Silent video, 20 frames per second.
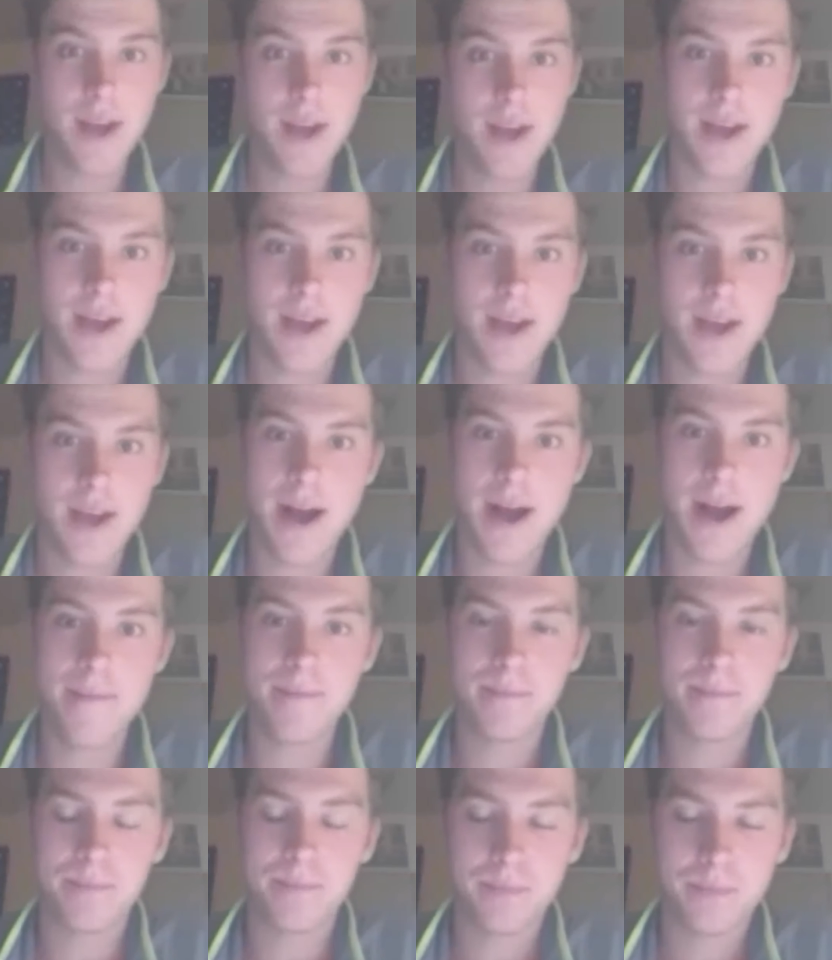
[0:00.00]

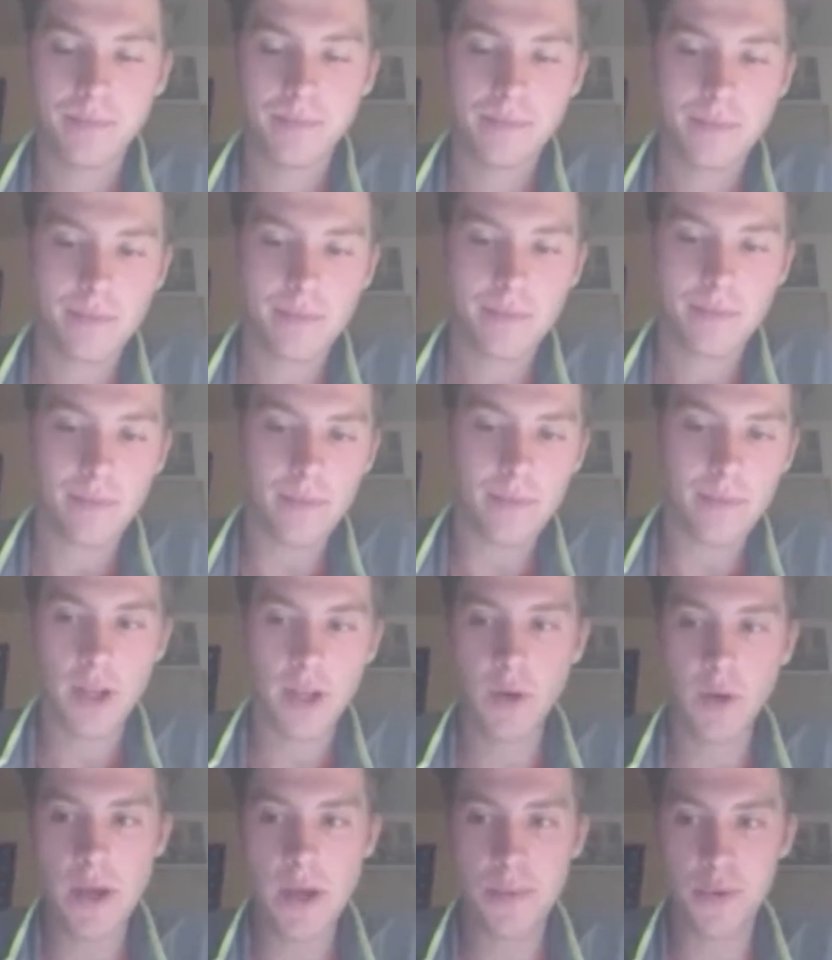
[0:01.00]

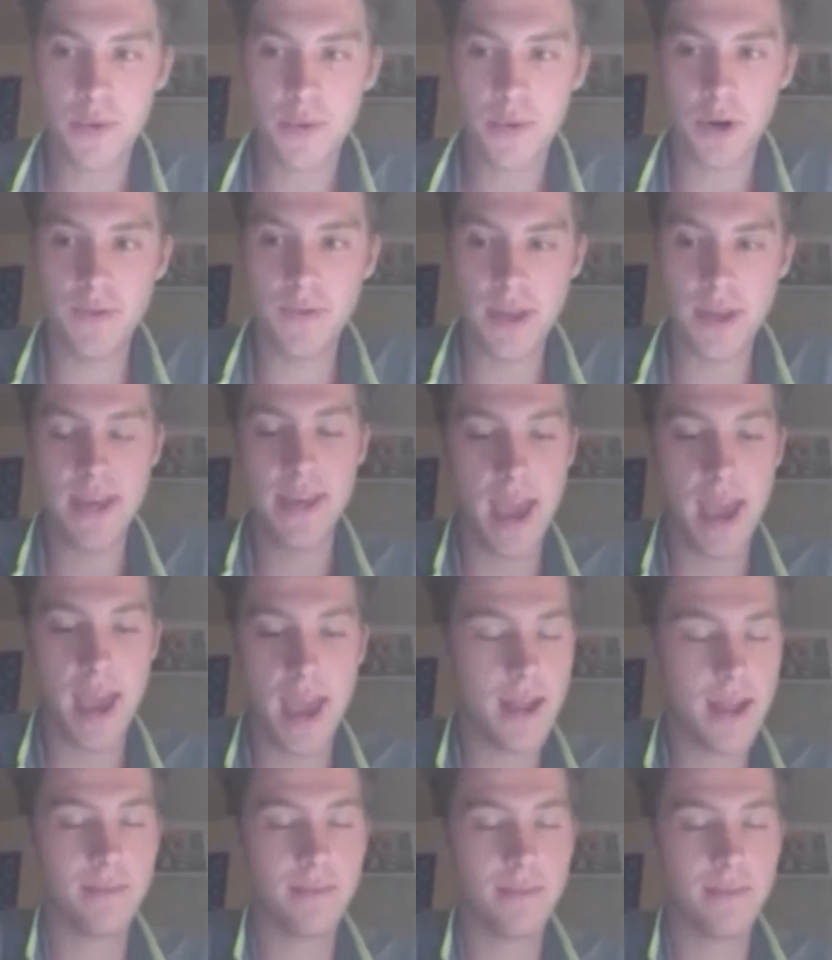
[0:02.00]
He proved that he
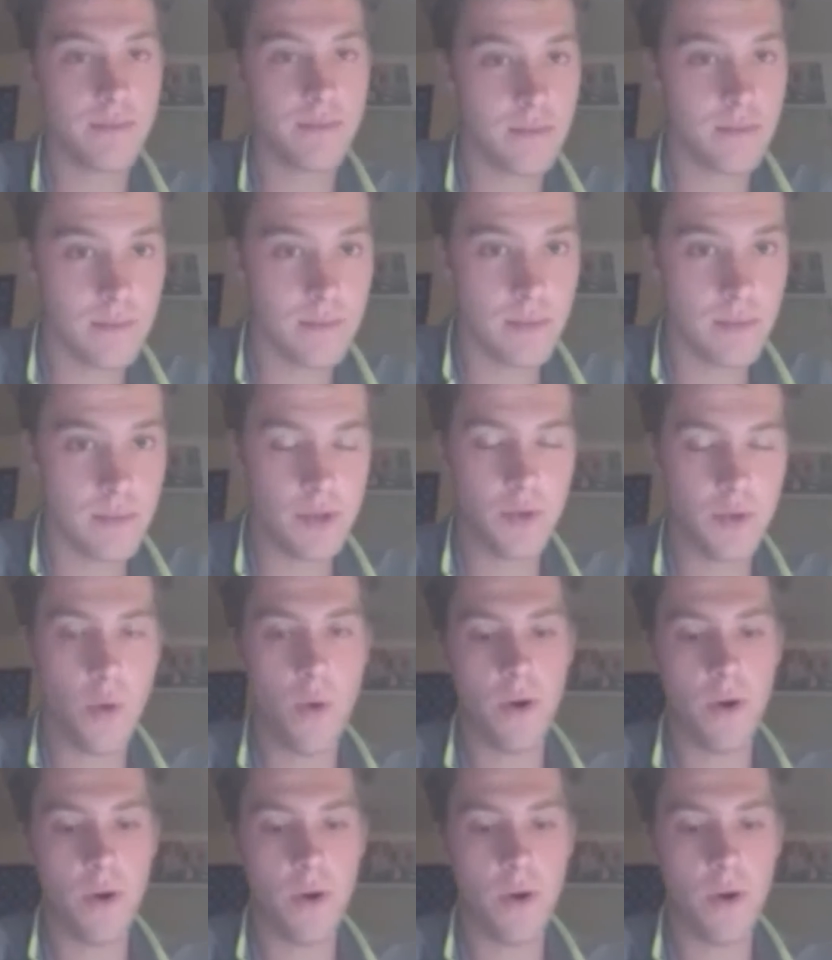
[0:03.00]
can score